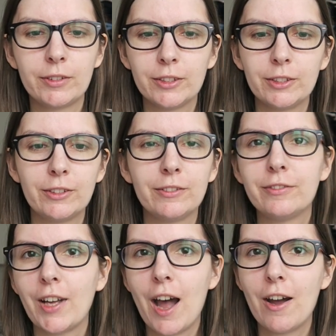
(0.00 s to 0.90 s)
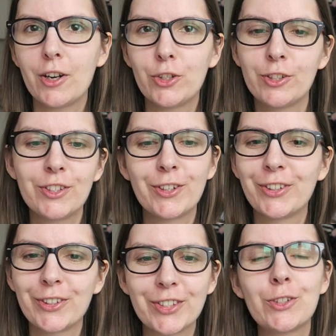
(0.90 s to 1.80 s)
art
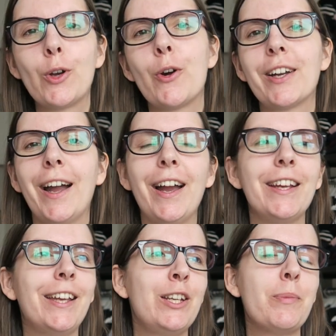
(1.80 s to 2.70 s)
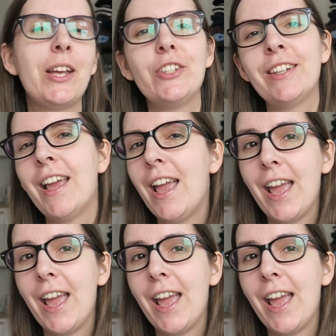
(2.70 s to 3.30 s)
circles talk, I can imagine.